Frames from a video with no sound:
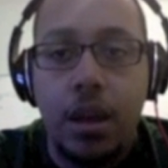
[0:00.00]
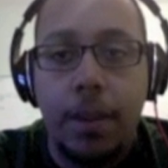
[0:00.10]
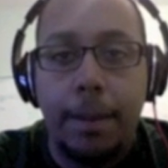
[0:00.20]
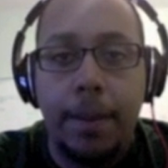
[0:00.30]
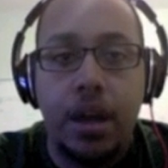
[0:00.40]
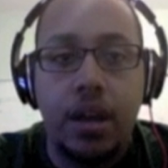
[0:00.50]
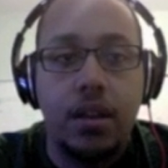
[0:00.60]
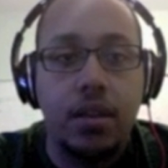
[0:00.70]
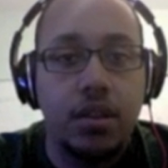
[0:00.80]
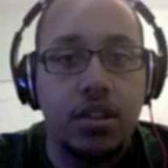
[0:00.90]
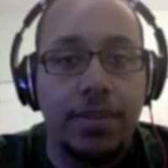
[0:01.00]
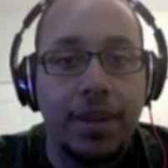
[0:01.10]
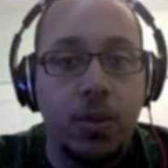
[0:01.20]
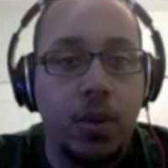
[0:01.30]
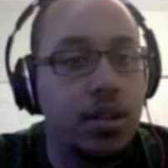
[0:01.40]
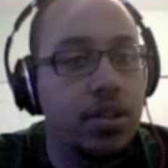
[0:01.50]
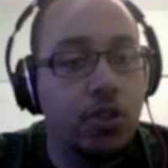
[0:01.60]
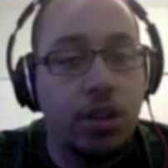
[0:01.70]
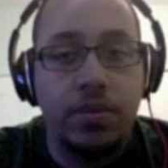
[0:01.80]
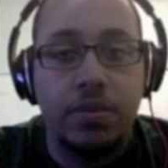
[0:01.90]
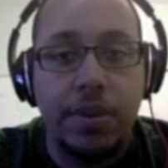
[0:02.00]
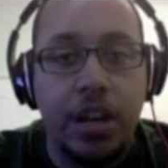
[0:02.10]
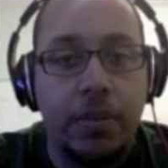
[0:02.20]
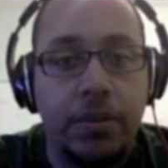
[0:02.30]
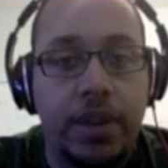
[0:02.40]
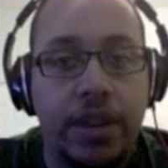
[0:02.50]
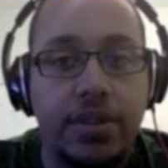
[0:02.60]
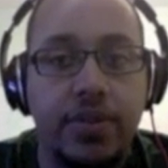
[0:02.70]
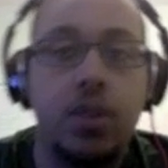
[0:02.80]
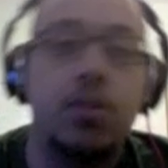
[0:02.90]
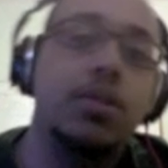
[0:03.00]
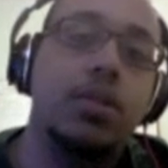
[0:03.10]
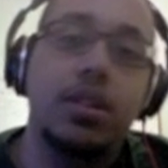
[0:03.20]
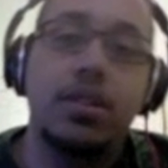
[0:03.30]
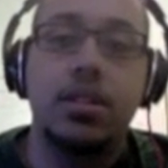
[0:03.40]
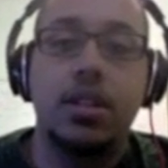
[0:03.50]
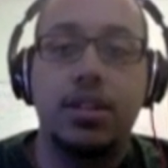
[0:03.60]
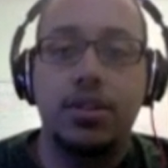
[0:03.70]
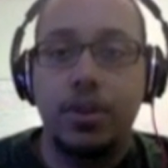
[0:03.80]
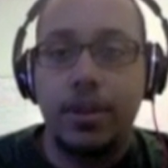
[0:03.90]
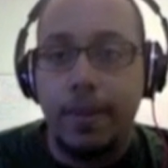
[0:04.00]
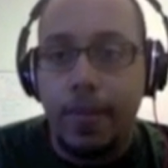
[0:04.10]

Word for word: But this should be one script, maybe a couple lines of code, so let's get to it.